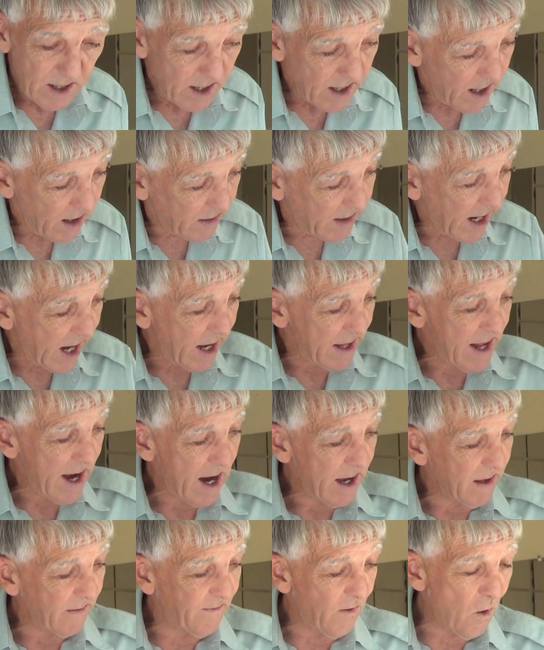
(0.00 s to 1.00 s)
Okay,
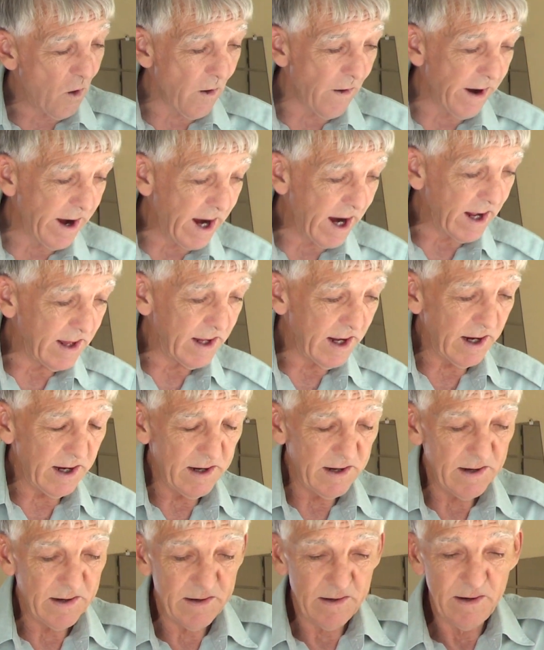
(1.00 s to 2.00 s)
now the fore end,
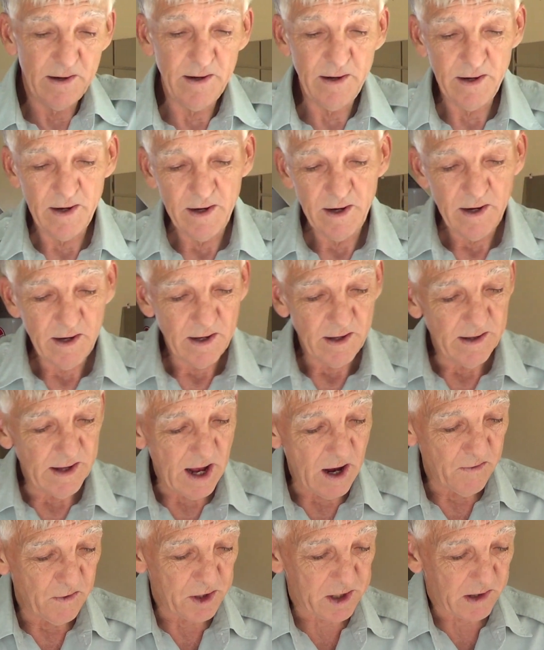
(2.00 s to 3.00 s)

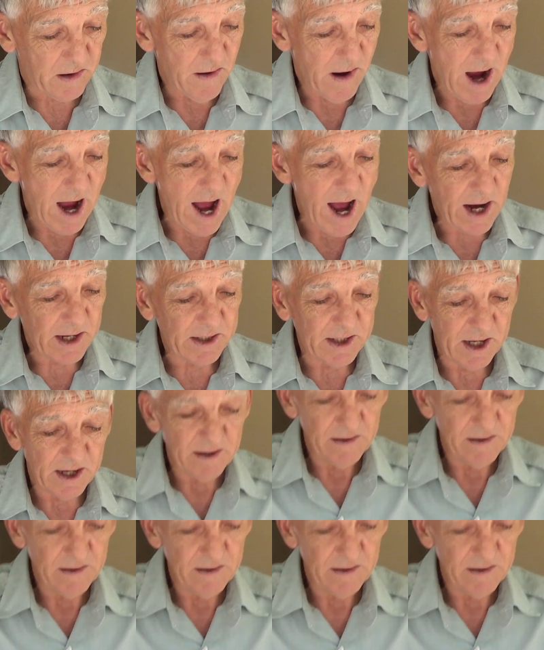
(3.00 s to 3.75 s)
that was cracked.